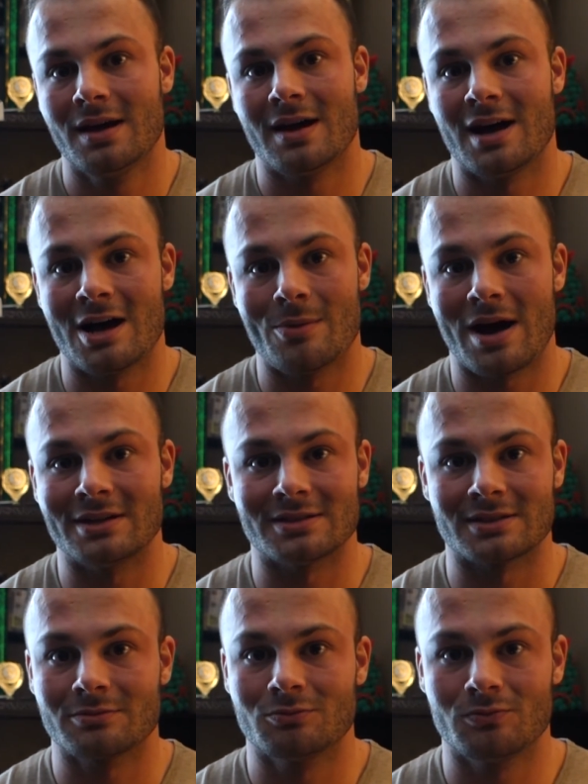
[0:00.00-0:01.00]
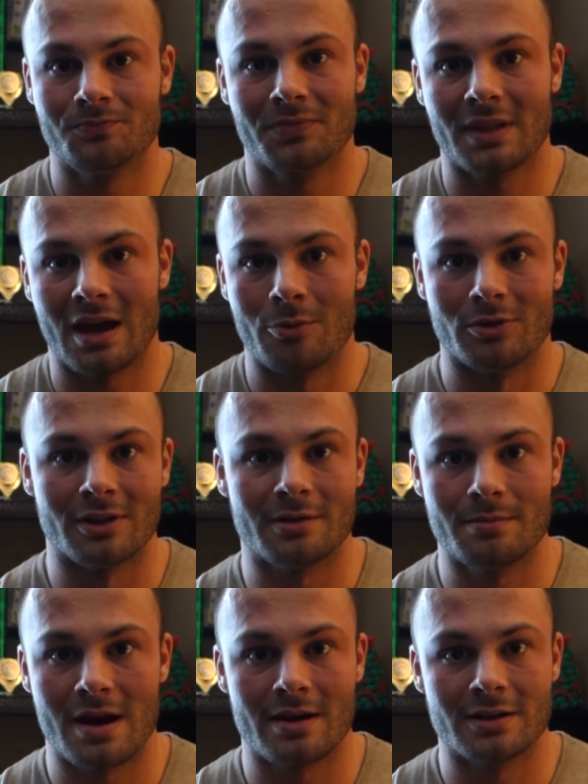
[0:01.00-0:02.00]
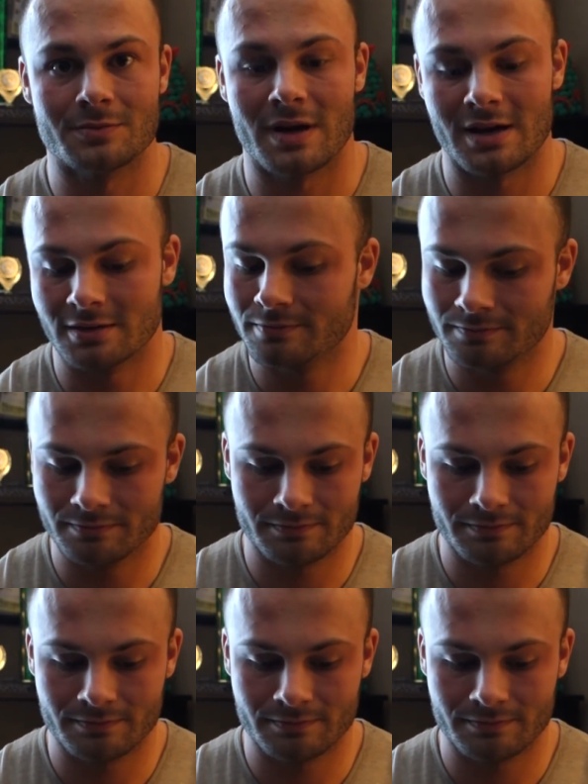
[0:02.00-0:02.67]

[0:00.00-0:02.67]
I really admire his body.